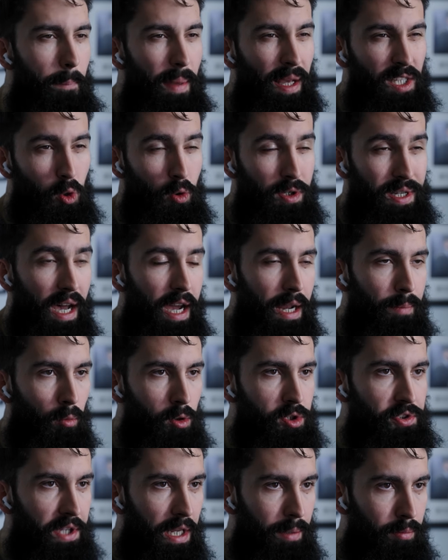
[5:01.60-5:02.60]
It makes your diet
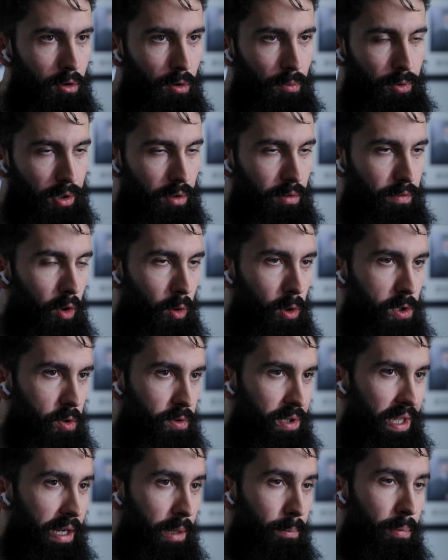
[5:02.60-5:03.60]
more stable. You can focus
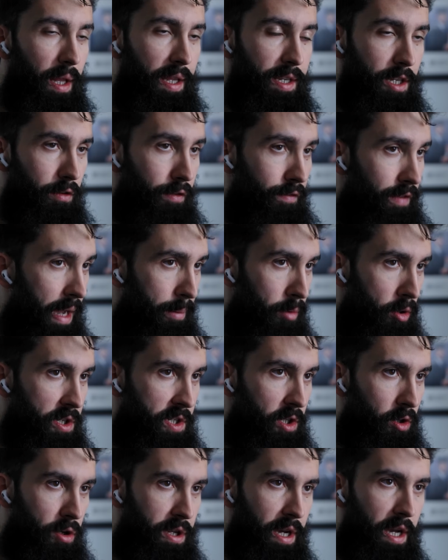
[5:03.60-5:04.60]
on getting plenty of fiber
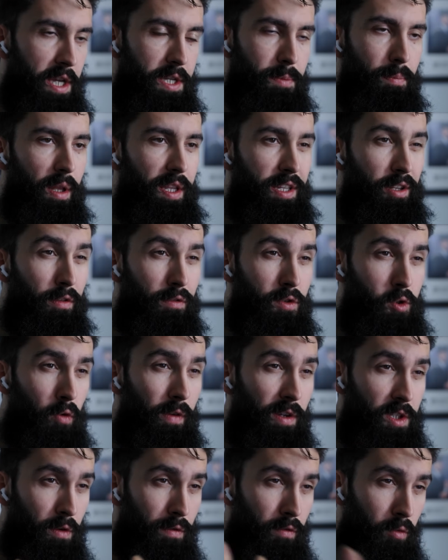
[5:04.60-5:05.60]
into your diet, plenty of
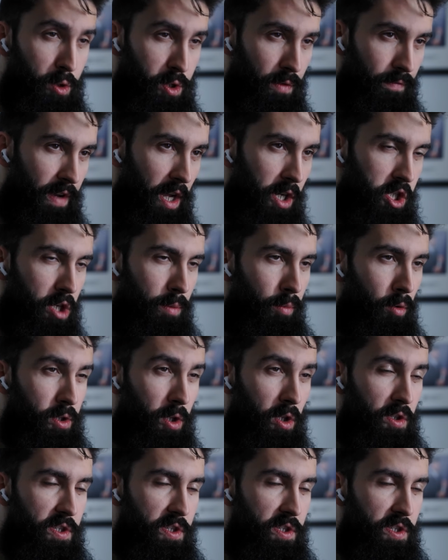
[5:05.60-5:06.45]
servings of fruits and vegetables